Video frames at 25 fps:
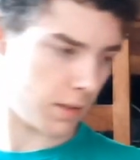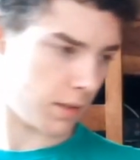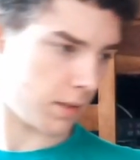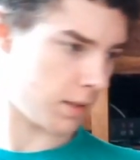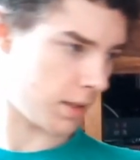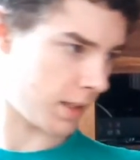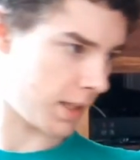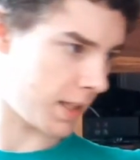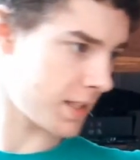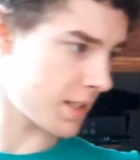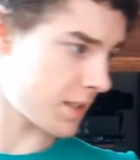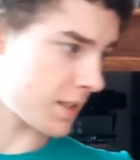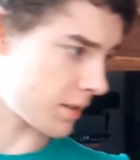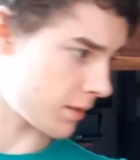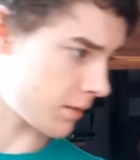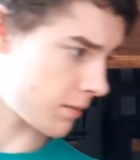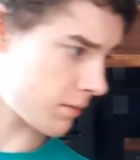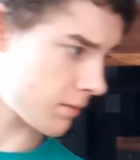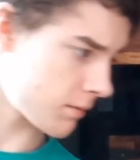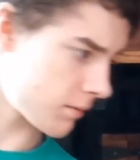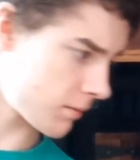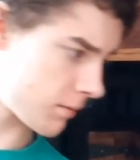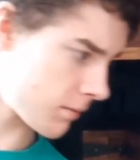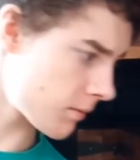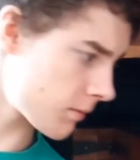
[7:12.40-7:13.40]
later
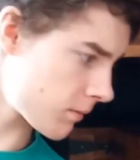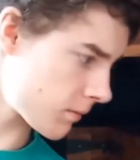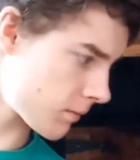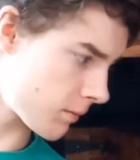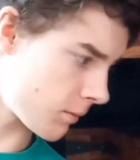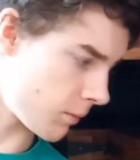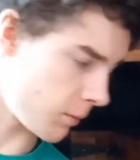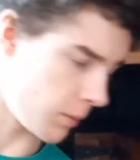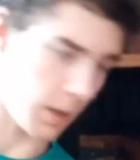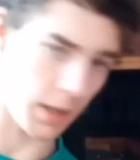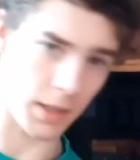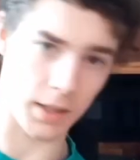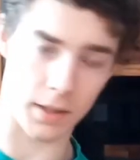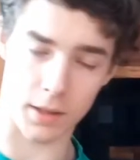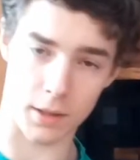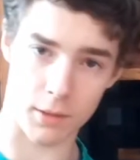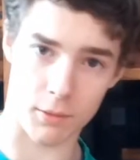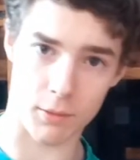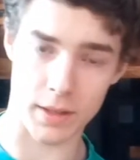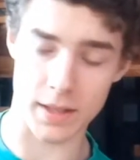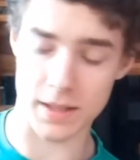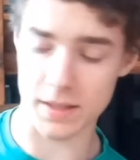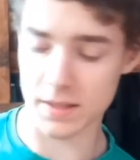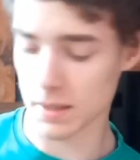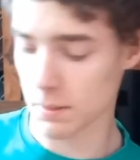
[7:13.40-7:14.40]
when I
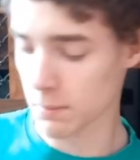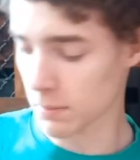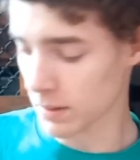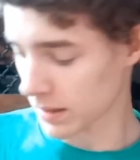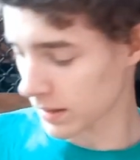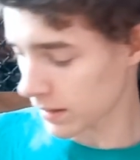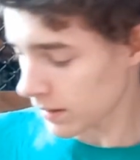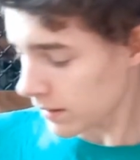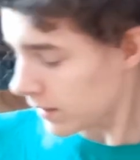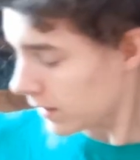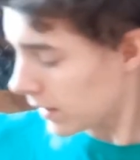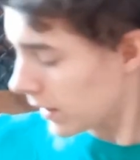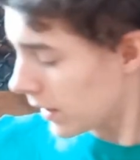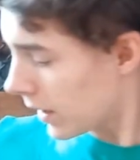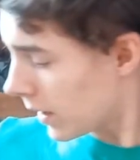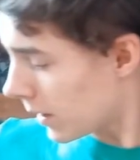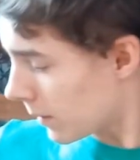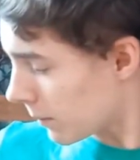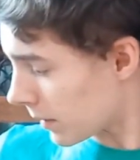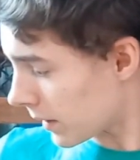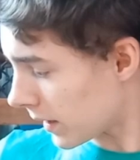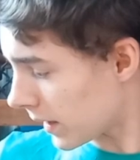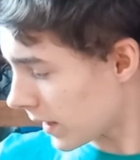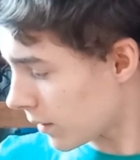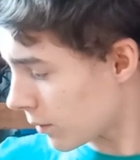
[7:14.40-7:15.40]
reassemble it.
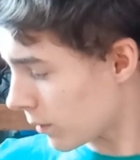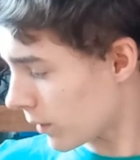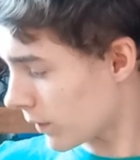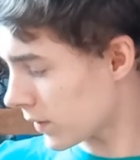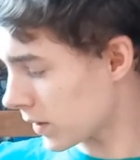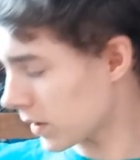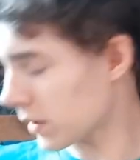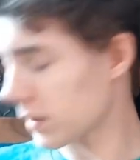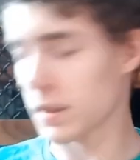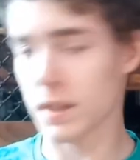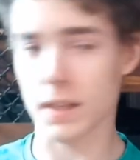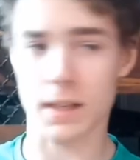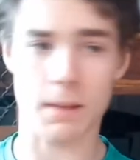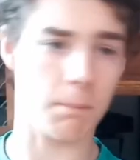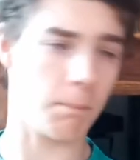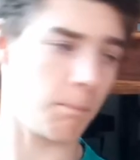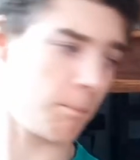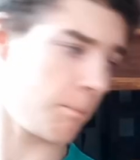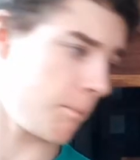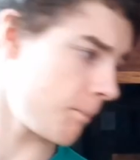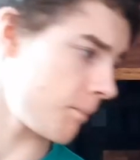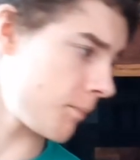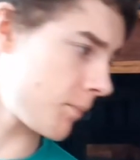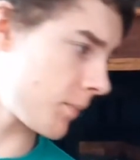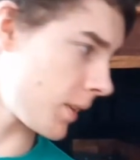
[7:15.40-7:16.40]
But now we've done them,
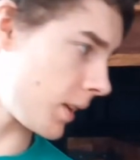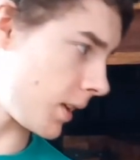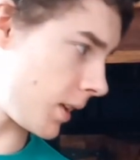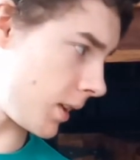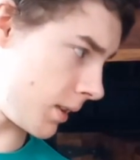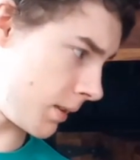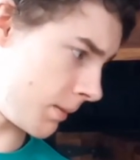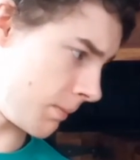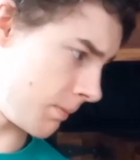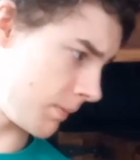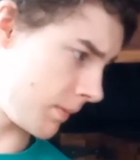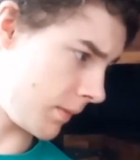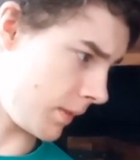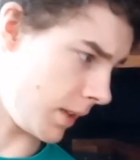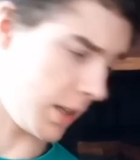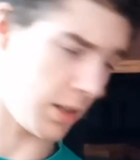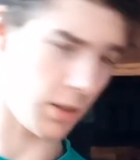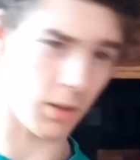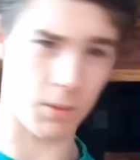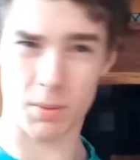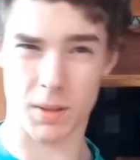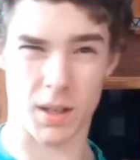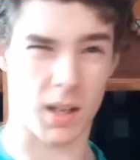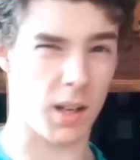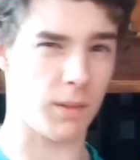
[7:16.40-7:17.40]
they're
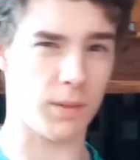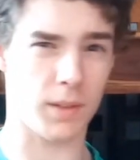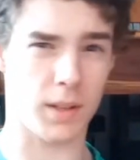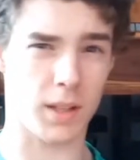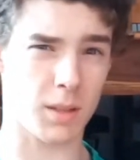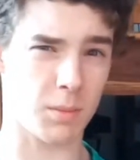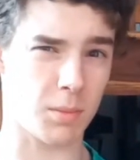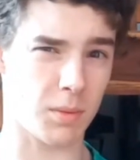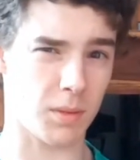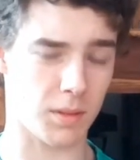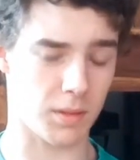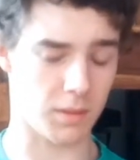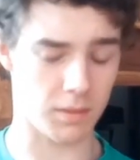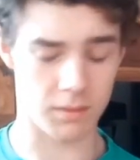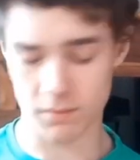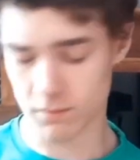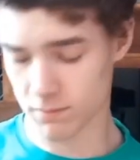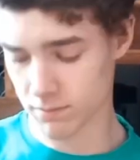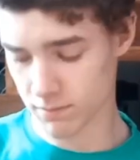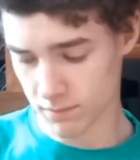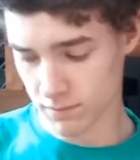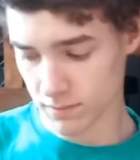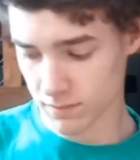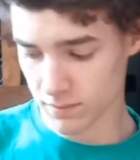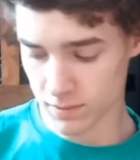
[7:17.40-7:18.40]
not perfect, but
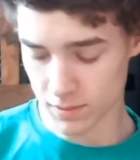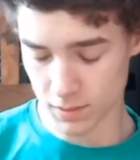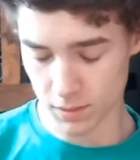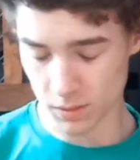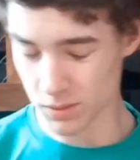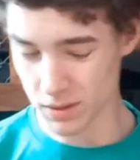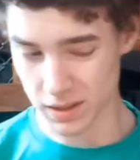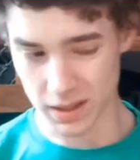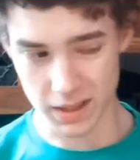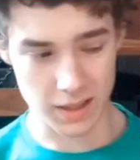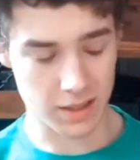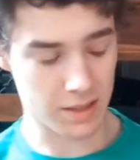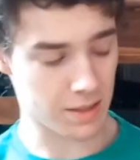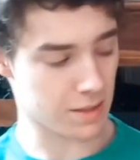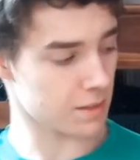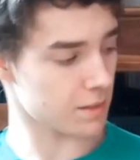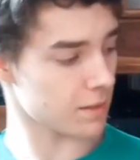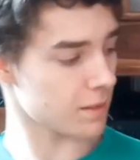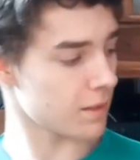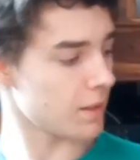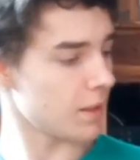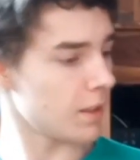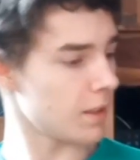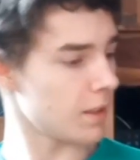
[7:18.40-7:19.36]
who cares?